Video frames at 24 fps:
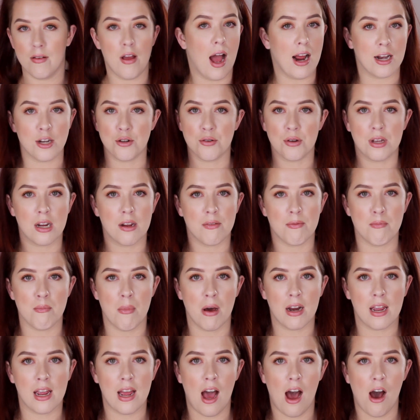I do get
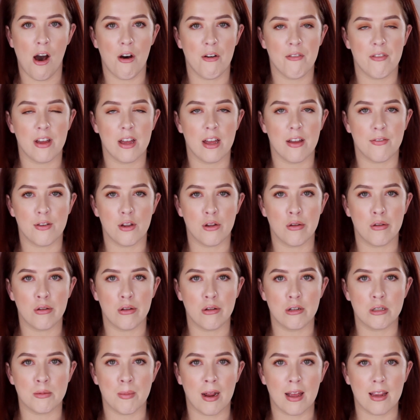money out of it if you
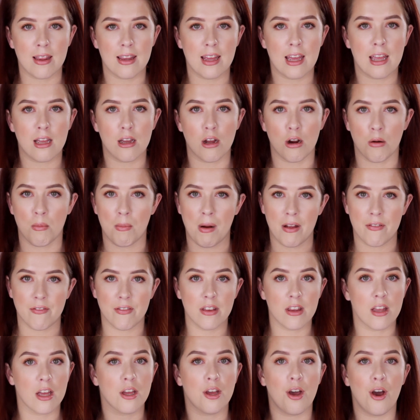use my link or my
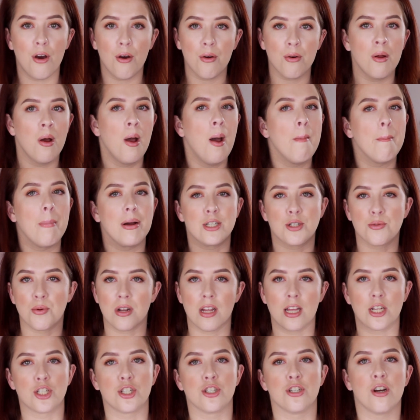affiliate code, but I just
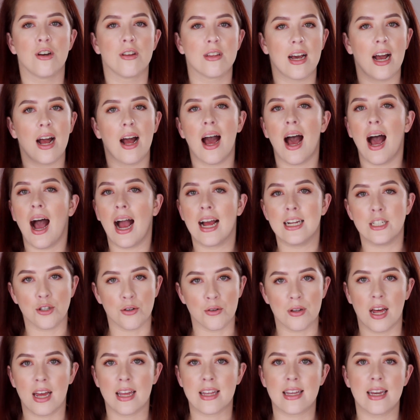want to let you know that I
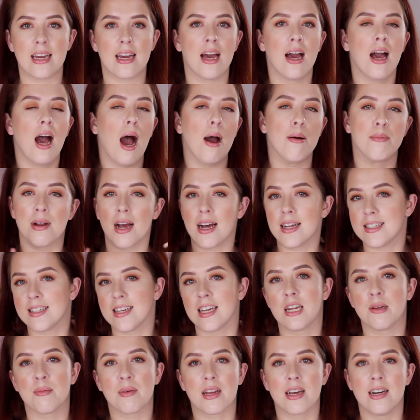do like it. I'm not
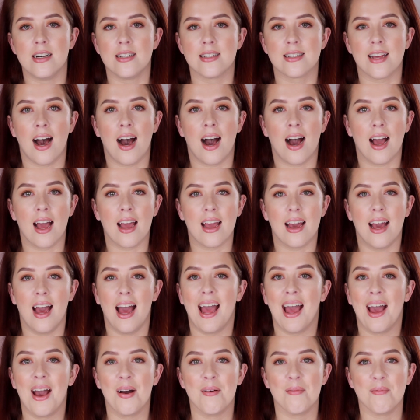saying it because I
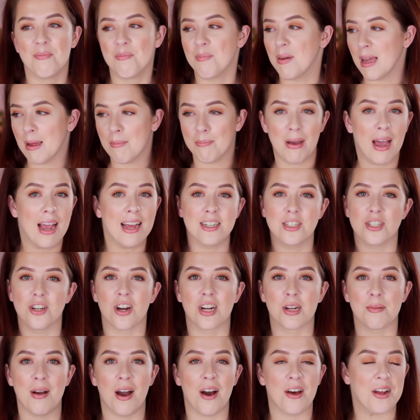am being paid to
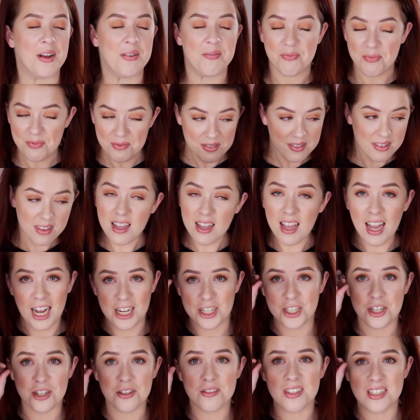talk about it.
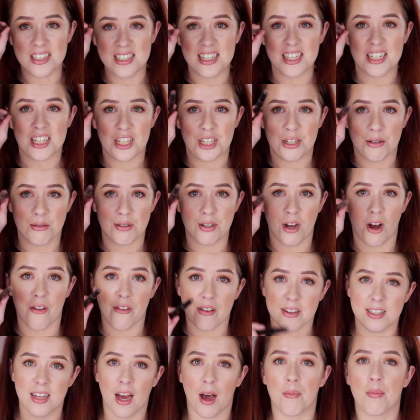I genuinely did use all
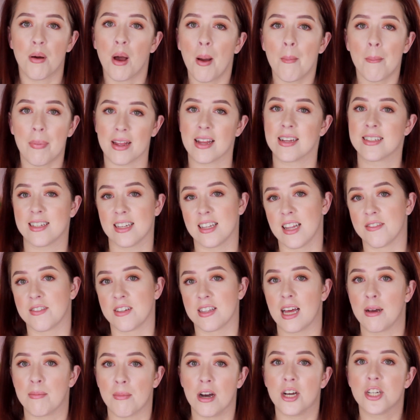this up because I loved
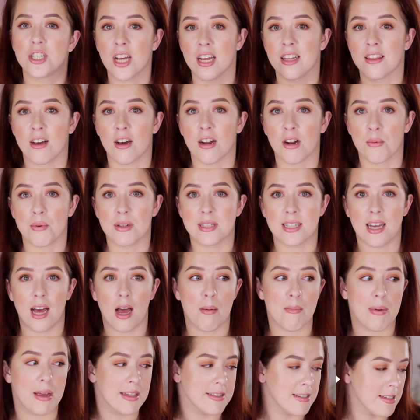it that much and thought it was
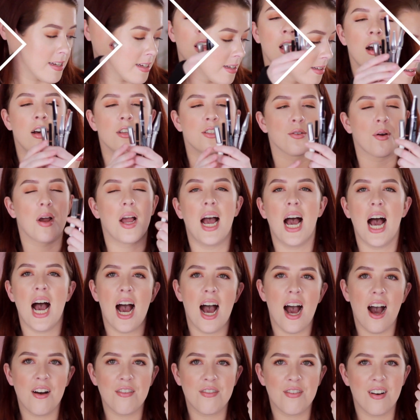that amazing. So I
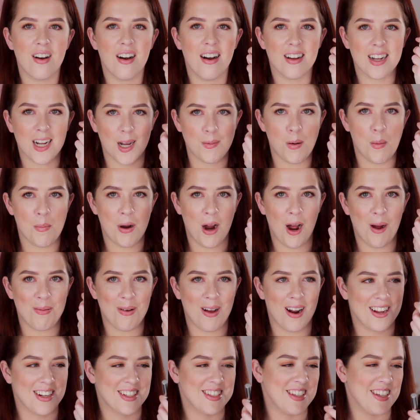have a couple brow
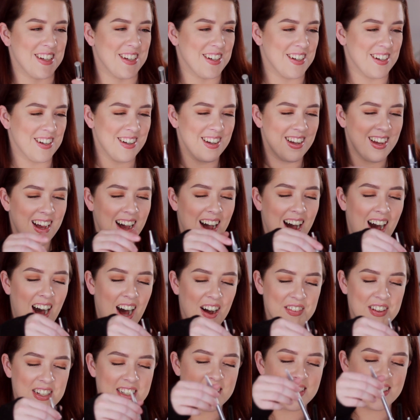products here.
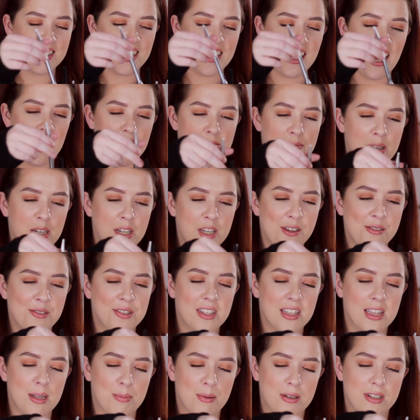Obviously, I've been
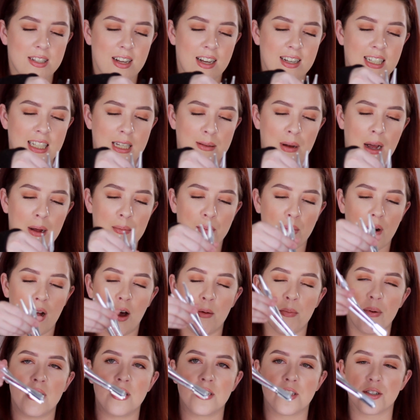using the Precisely My
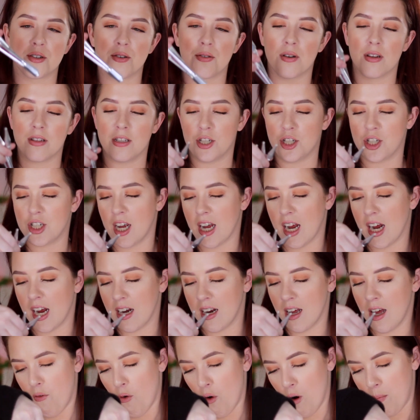Brow Pencil in the
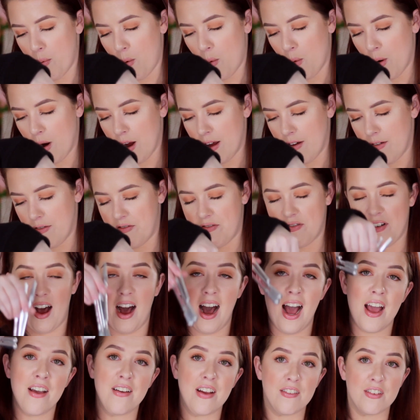shade
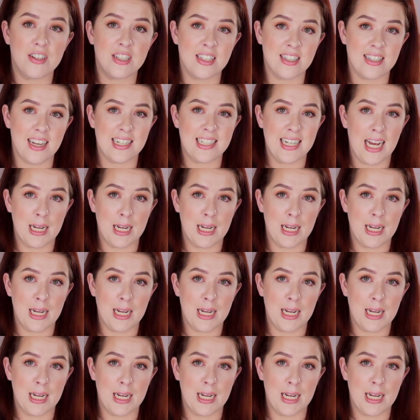4.5 ever since I